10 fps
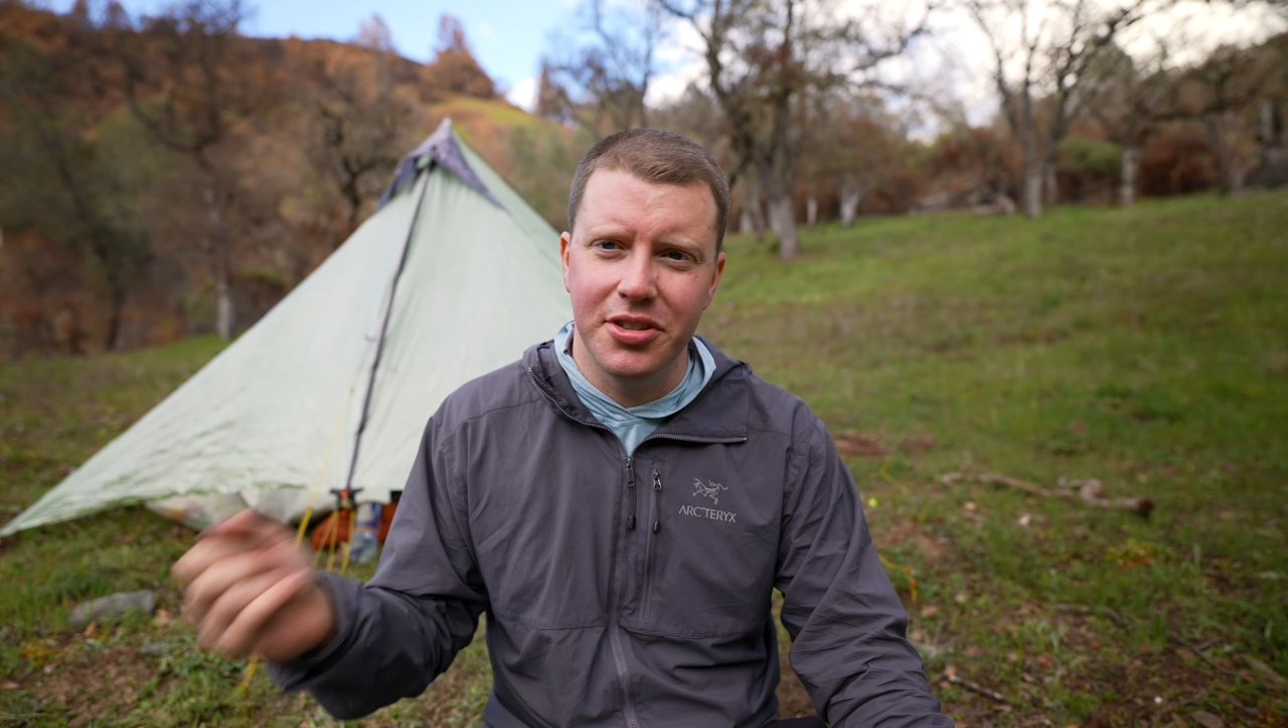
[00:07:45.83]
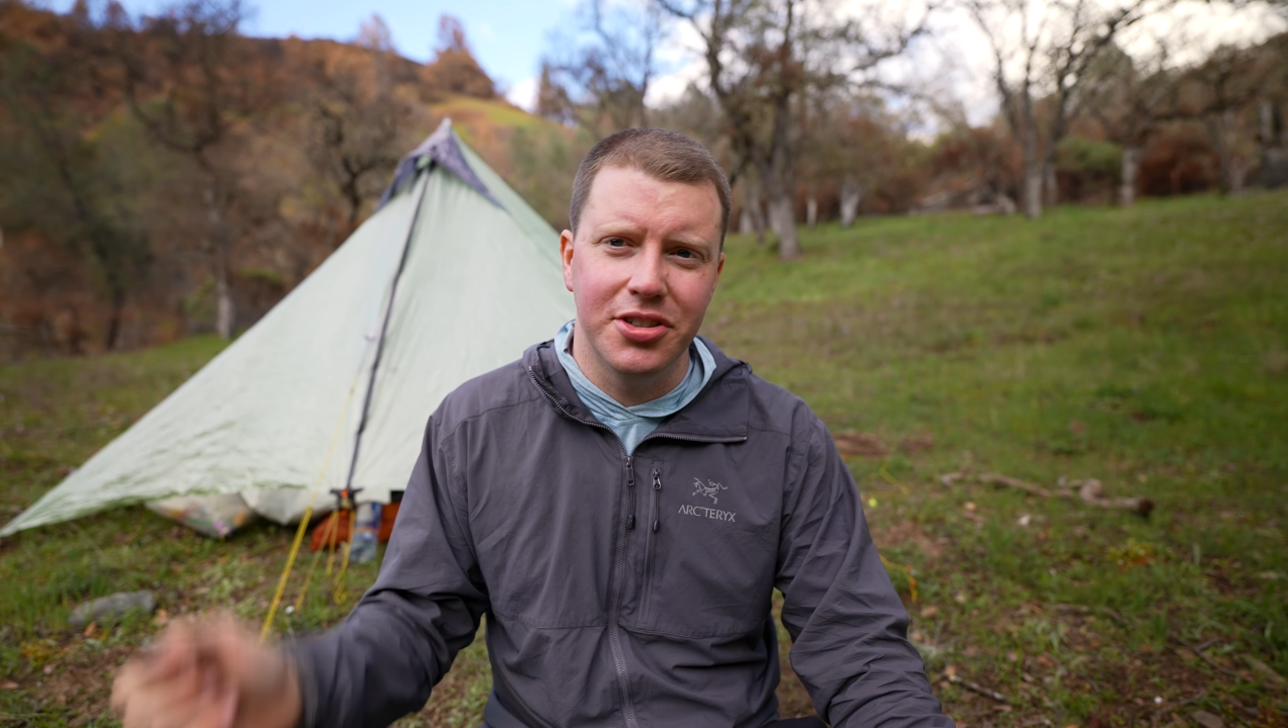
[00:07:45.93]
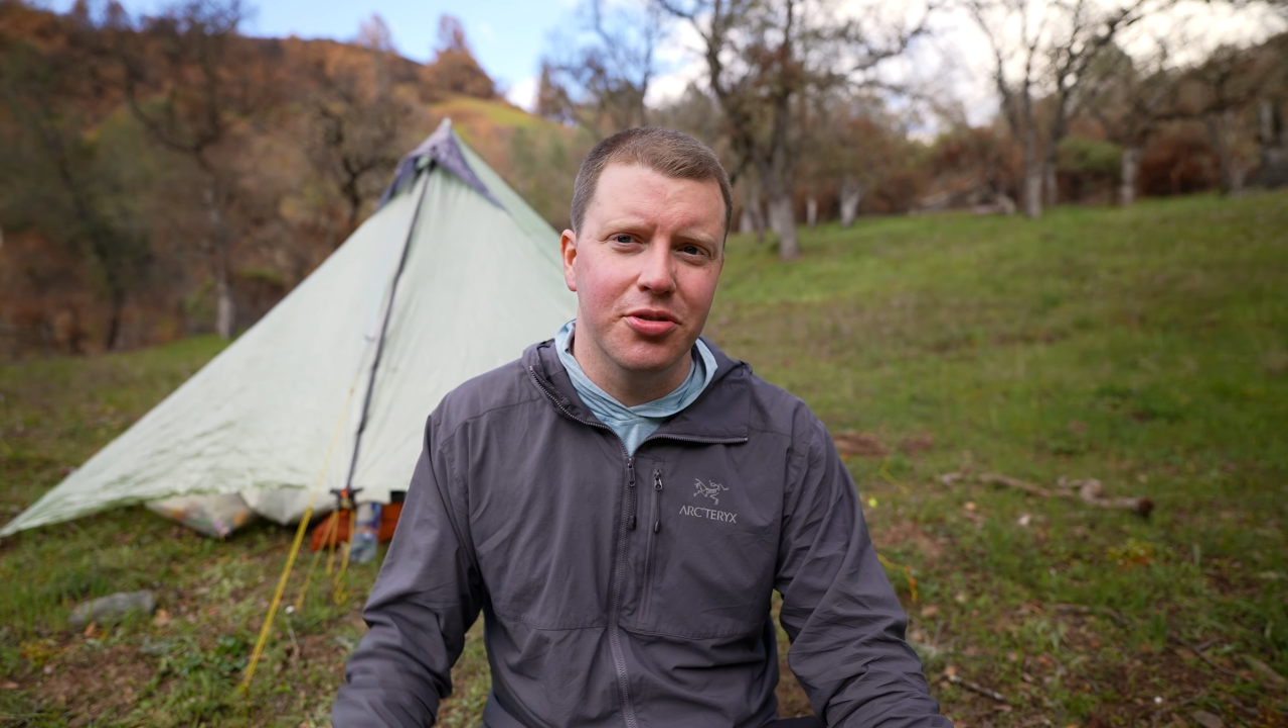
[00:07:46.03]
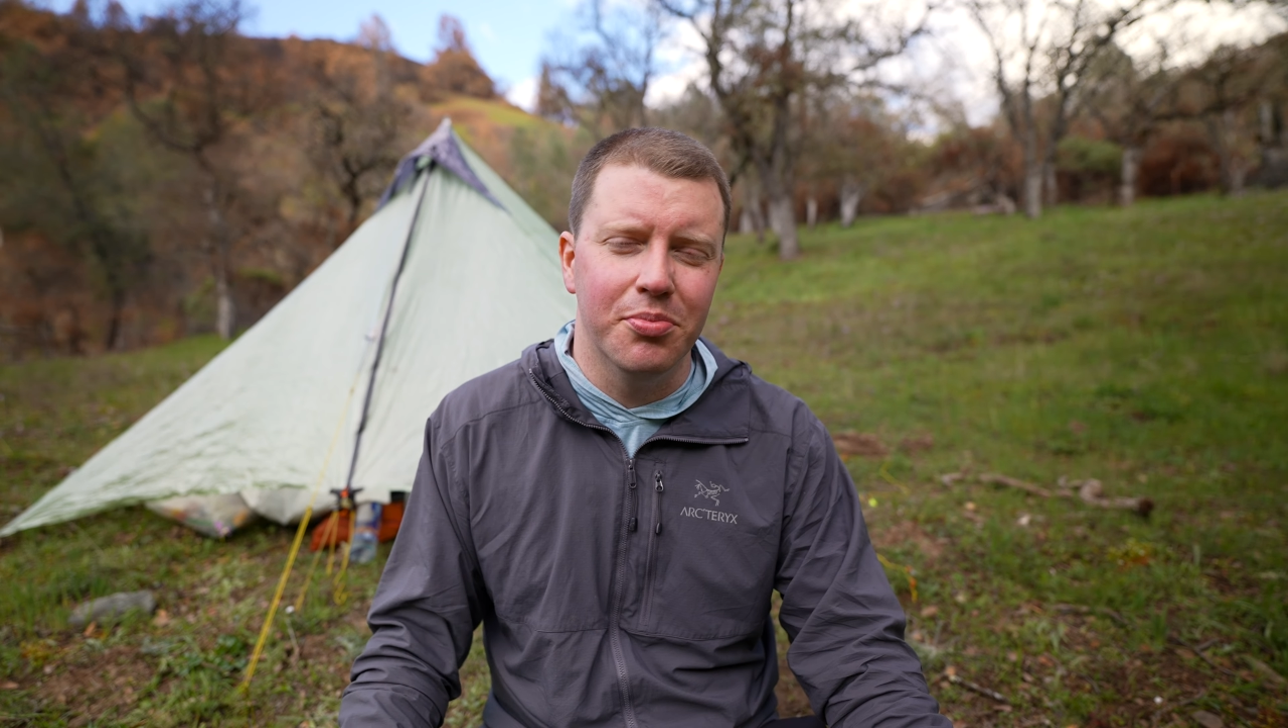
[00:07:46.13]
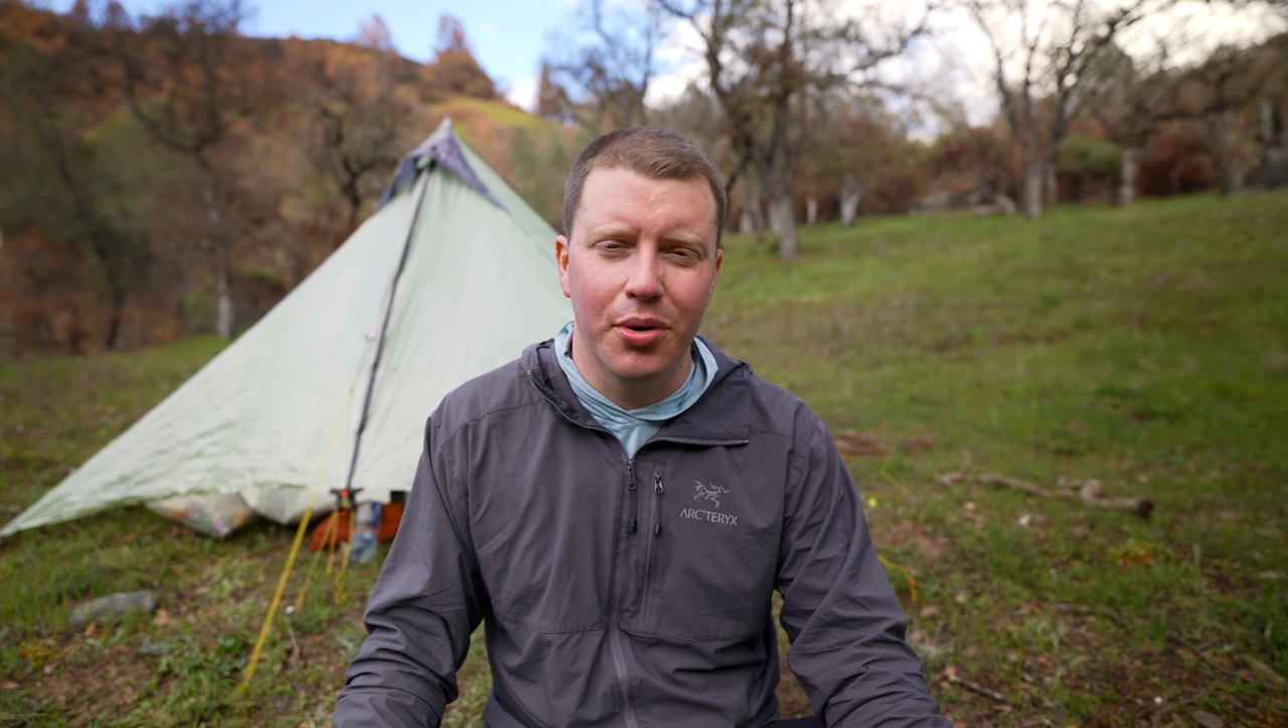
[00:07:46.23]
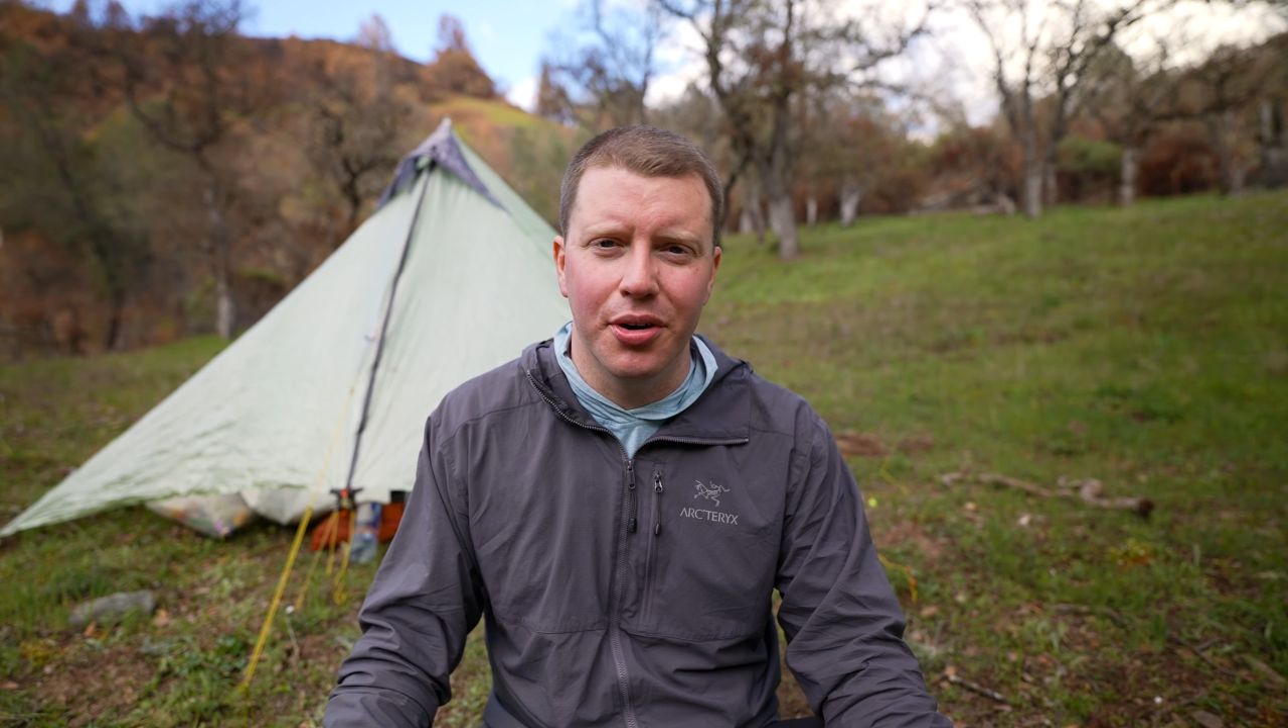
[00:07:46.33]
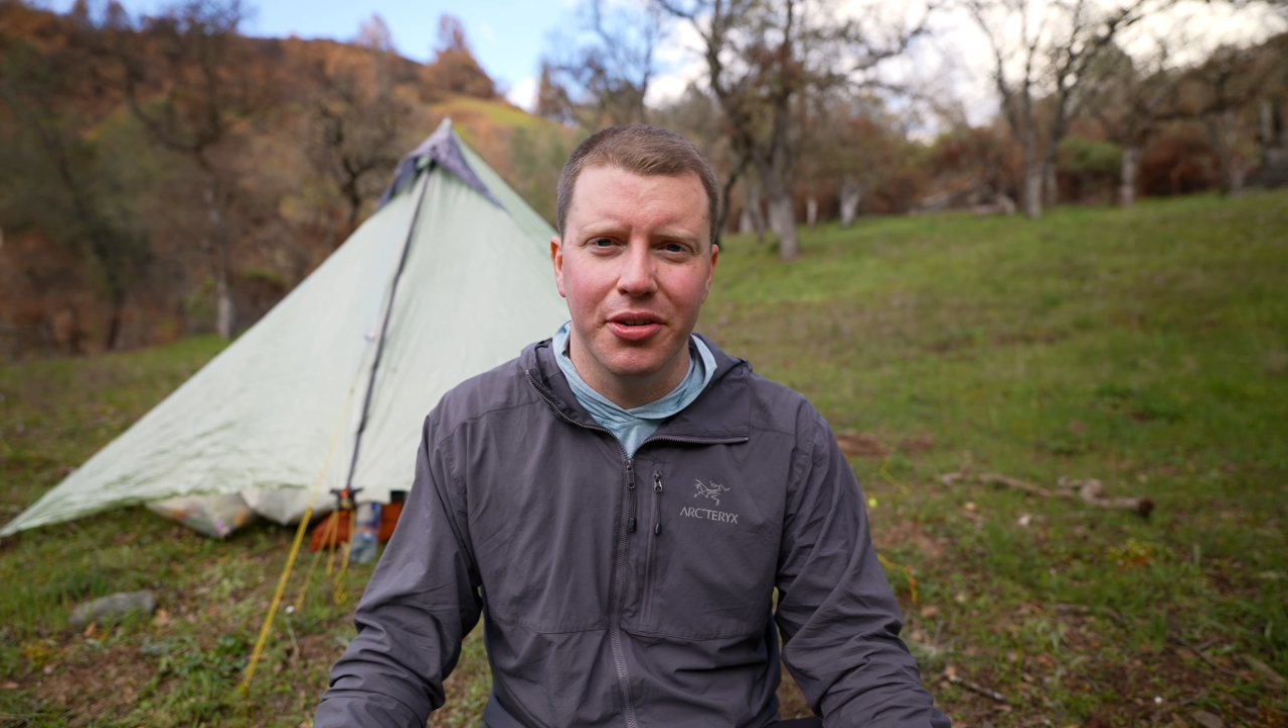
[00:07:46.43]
just do boil